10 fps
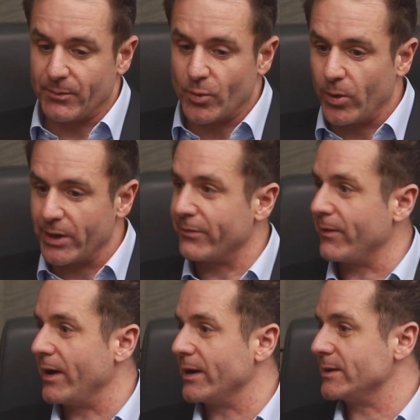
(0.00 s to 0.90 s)

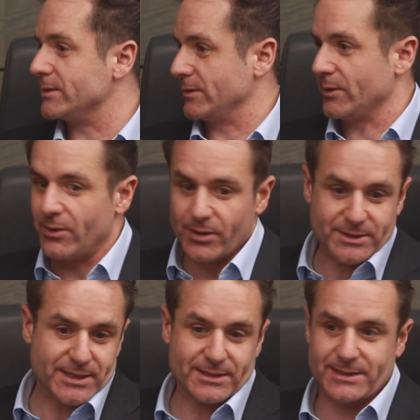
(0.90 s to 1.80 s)
qualified
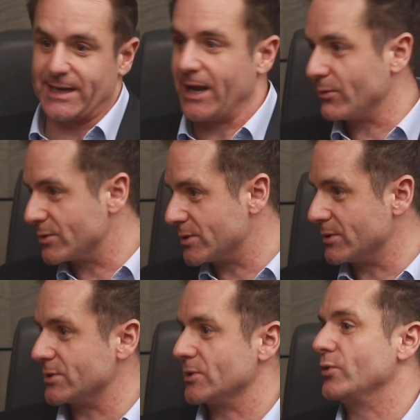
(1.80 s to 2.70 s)
architects,
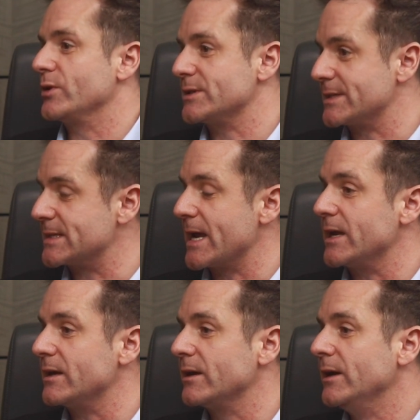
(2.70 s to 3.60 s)
accountants, lawyers are
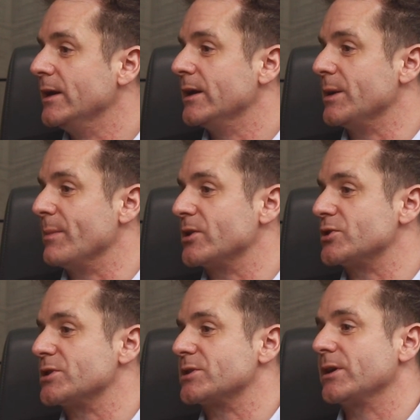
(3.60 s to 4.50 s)
staying in
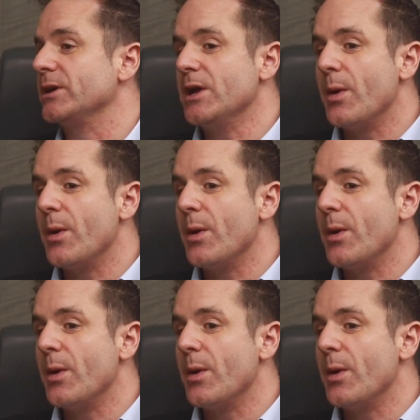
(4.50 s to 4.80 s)
Manchester.